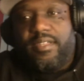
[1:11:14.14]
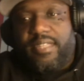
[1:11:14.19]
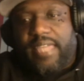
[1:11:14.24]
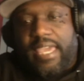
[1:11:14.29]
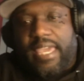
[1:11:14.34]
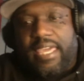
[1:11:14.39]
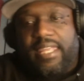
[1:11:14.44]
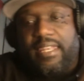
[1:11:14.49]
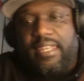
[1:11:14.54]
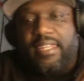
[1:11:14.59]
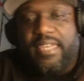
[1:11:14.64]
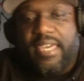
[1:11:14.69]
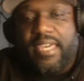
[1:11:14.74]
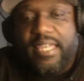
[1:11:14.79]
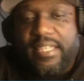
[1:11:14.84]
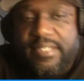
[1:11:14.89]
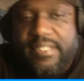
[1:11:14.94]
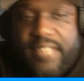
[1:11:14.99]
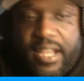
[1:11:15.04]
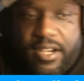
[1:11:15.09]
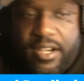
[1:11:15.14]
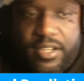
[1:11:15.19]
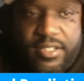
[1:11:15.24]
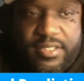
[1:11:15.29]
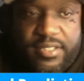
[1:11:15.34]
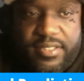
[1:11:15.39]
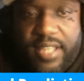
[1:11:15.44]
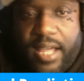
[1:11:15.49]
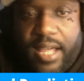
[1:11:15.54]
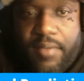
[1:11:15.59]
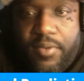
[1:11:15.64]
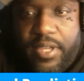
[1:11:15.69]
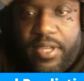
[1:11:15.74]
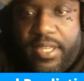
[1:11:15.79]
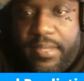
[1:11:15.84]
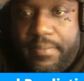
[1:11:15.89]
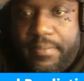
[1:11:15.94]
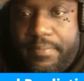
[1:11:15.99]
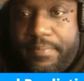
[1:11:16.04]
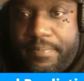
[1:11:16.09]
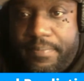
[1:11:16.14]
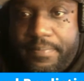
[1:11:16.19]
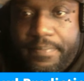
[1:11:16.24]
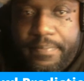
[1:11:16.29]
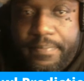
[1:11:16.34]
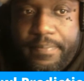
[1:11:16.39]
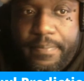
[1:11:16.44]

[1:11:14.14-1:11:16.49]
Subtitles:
and it's not going to stop with him.